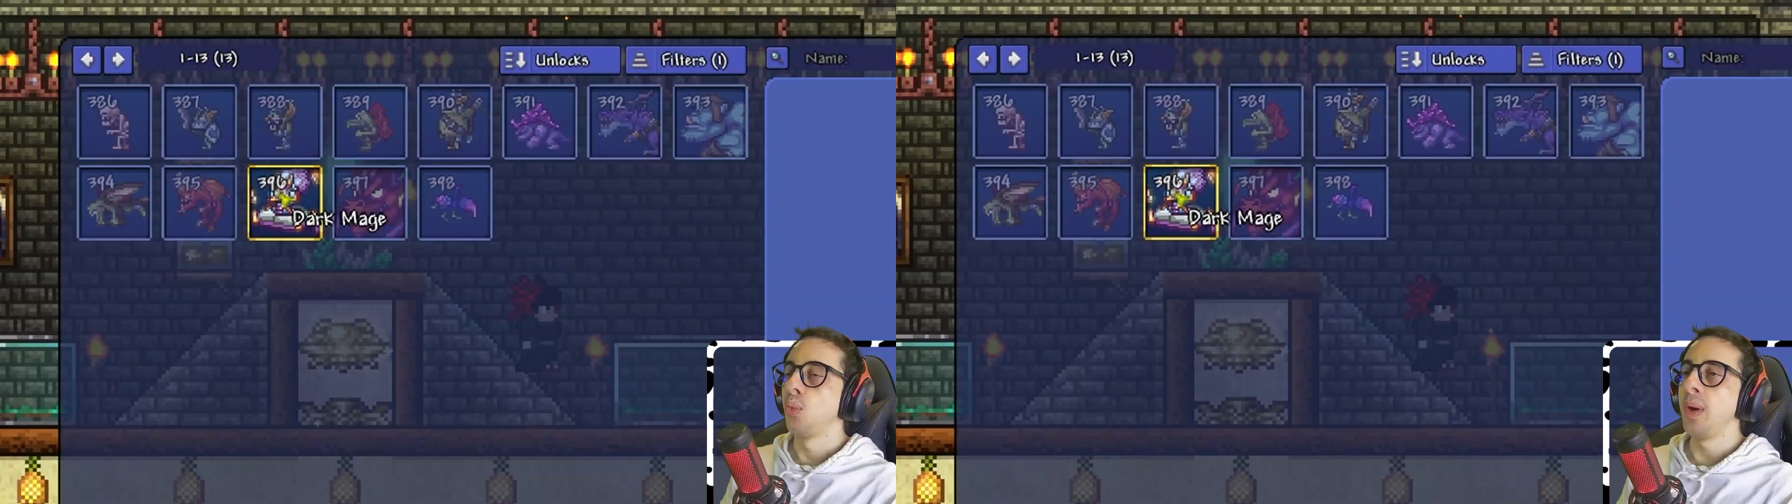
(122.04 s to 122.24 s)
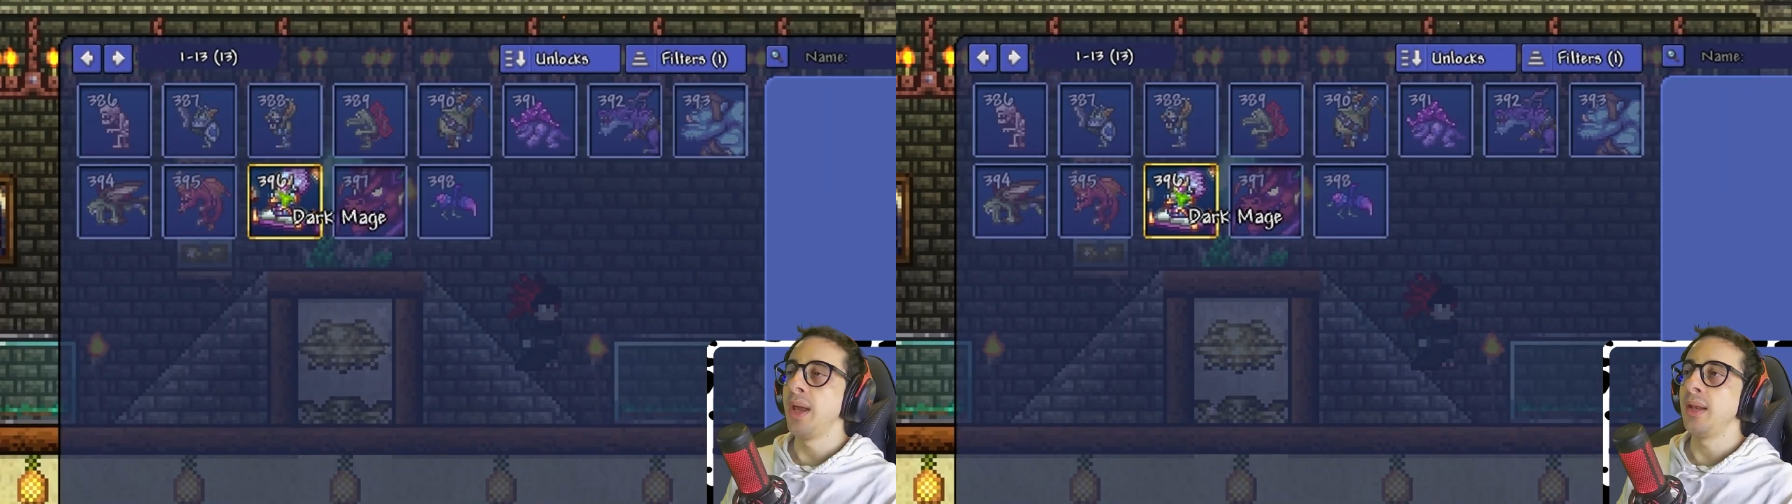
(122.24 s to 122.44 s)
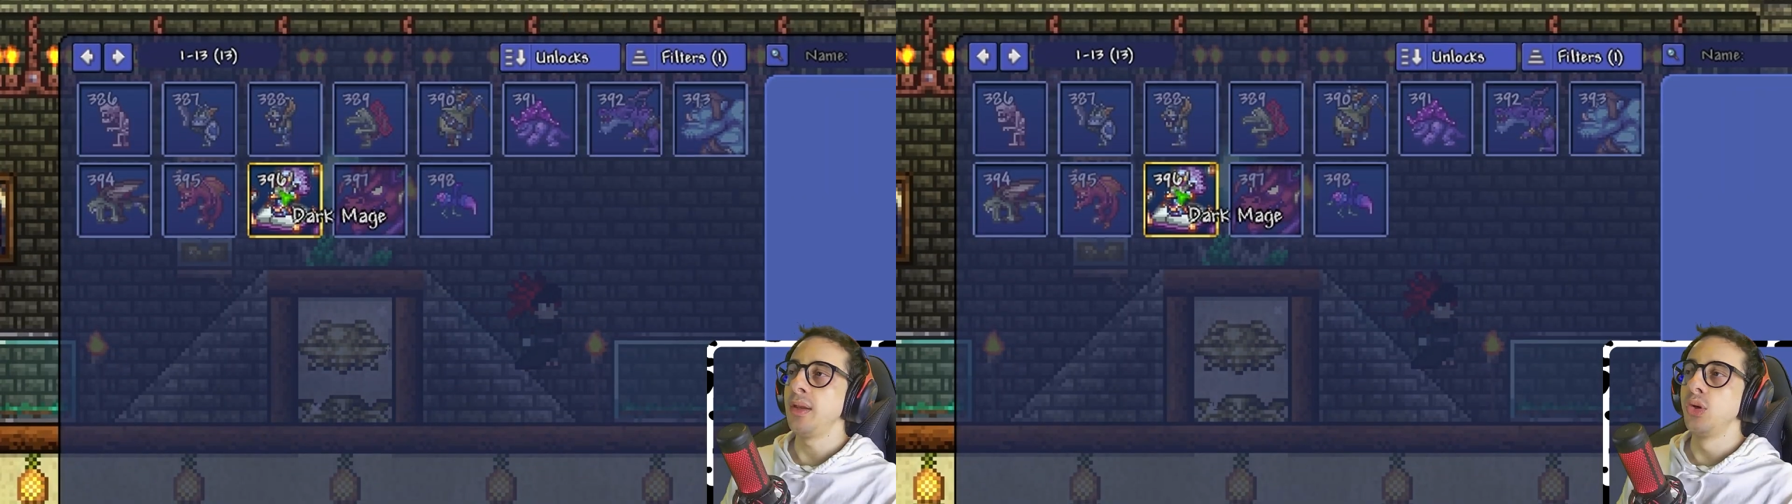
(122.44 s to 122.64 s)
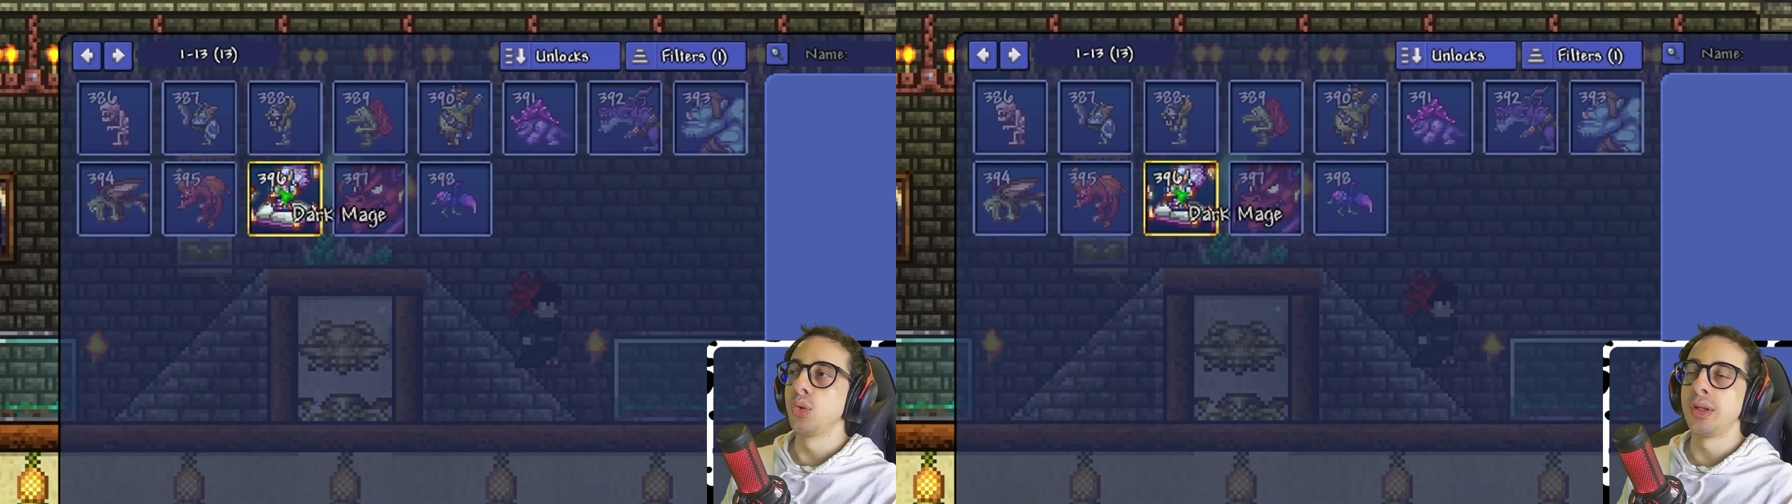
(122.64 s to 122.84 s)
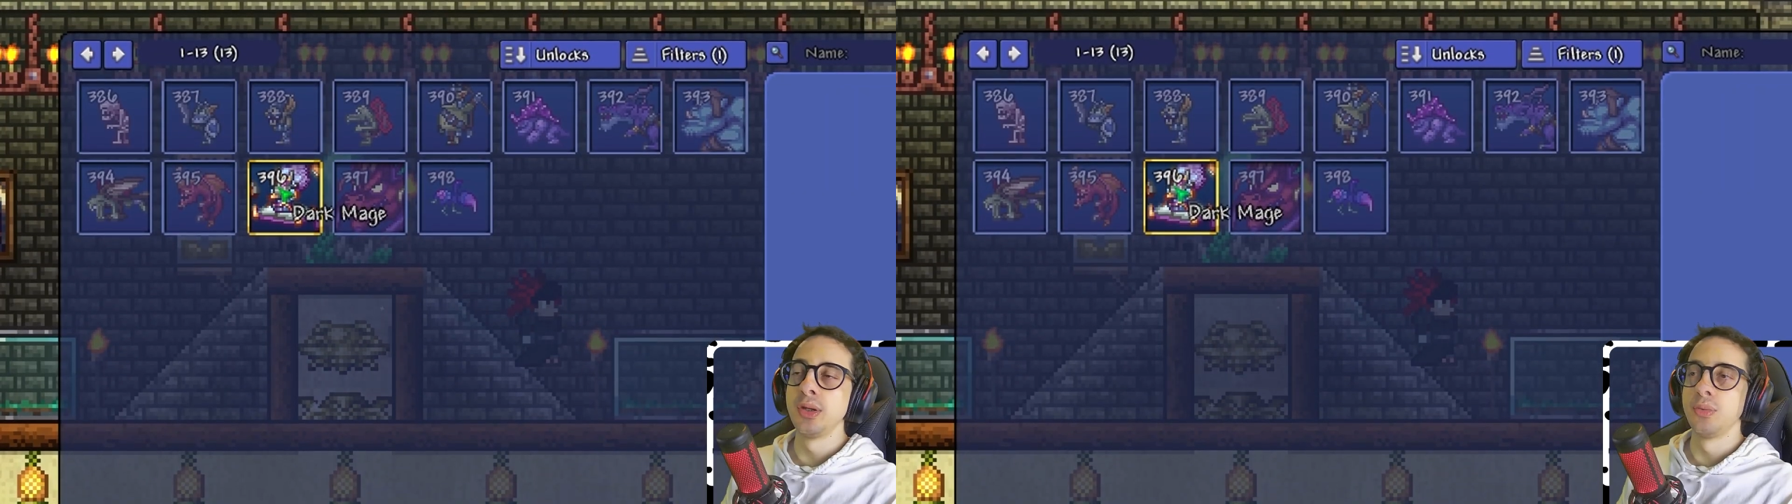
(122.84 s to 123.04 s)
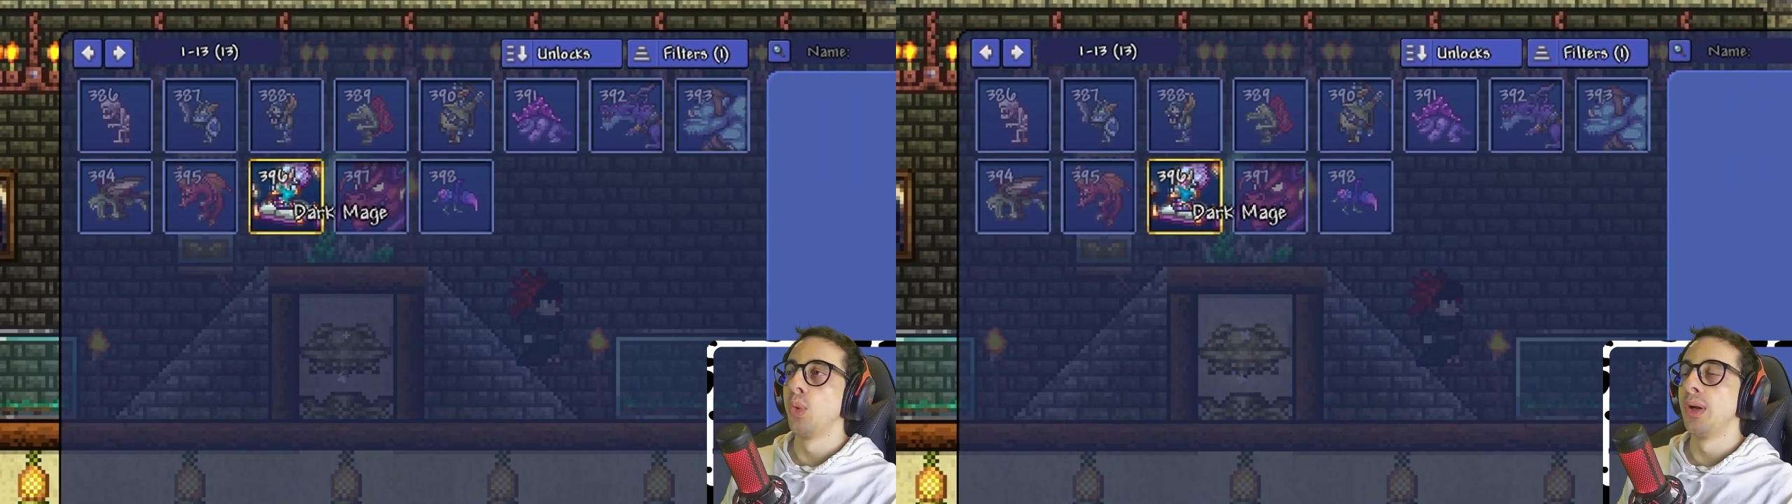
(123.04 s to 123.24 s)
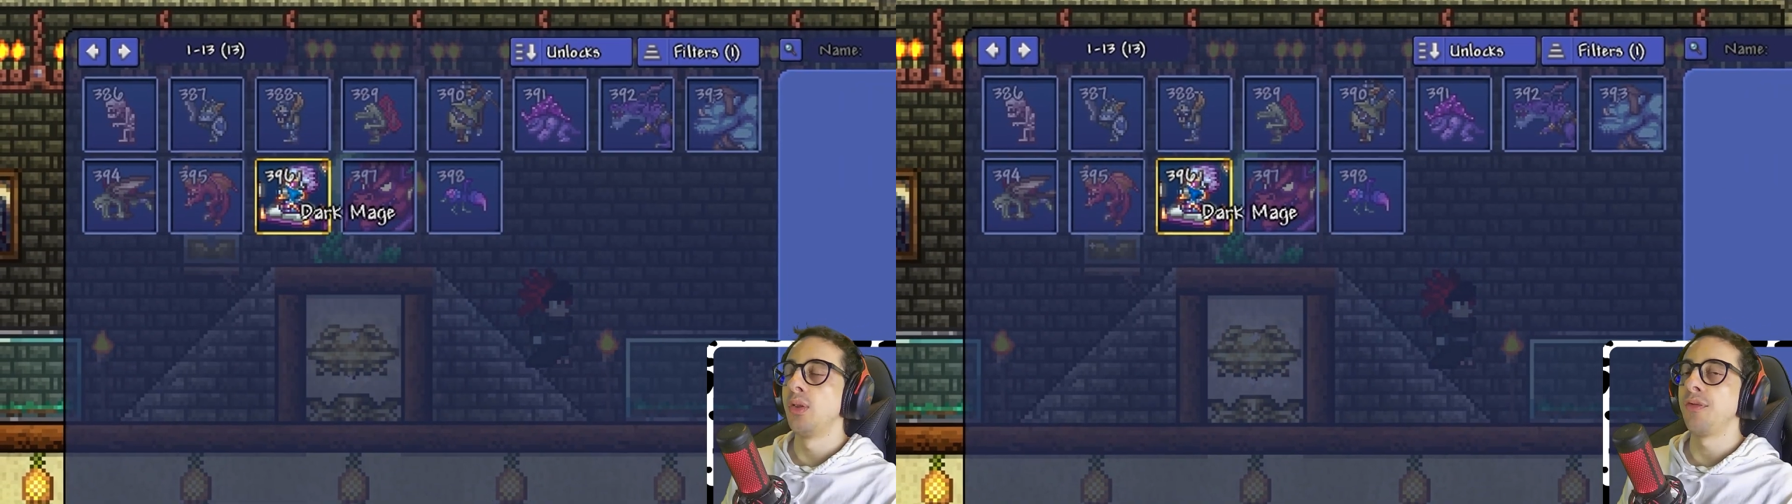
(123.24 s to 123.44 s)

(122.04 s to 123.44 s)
When you kill one